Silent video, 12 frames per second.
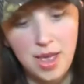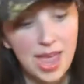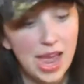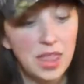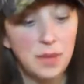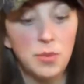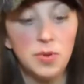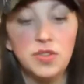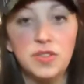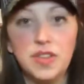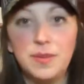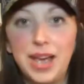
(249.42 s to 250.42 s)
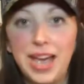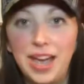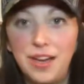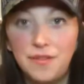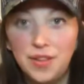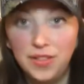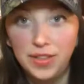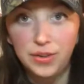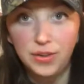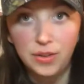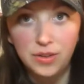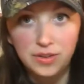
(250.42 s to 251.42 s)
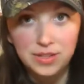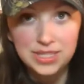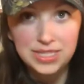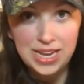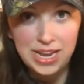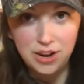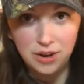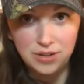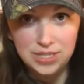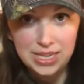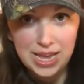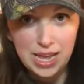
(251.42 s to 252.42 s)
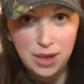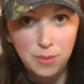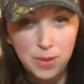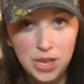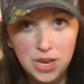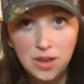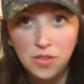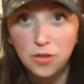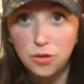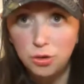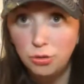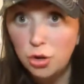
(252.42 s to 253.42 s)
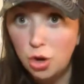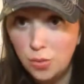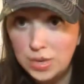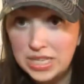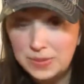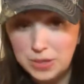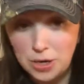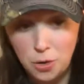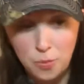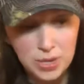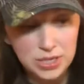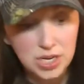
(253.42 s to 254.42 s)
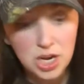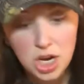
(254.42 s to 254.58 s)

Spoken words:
And then most of them have a little tear tab, so you'll know when it's been opened.